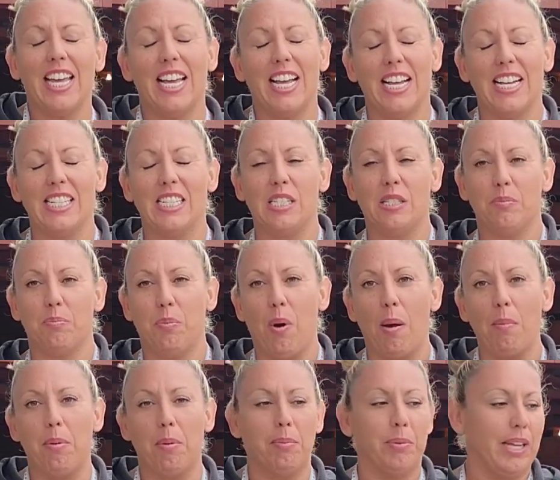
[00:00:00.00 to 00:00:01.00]
is
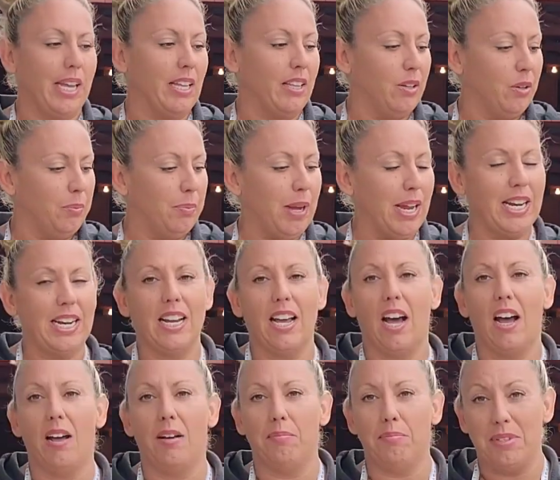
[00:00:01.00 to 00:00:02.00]
probably a little bit
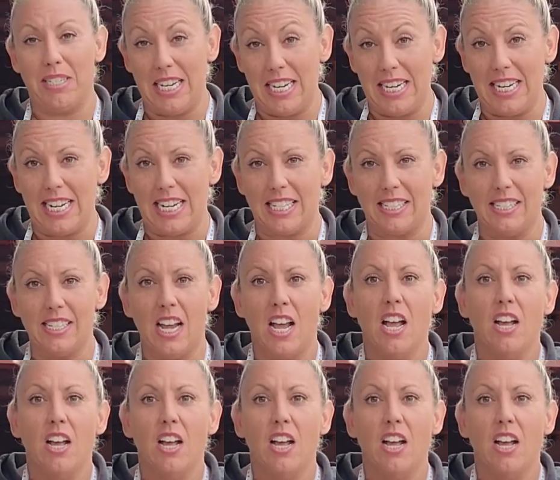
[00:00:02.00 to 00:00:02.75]
tedious.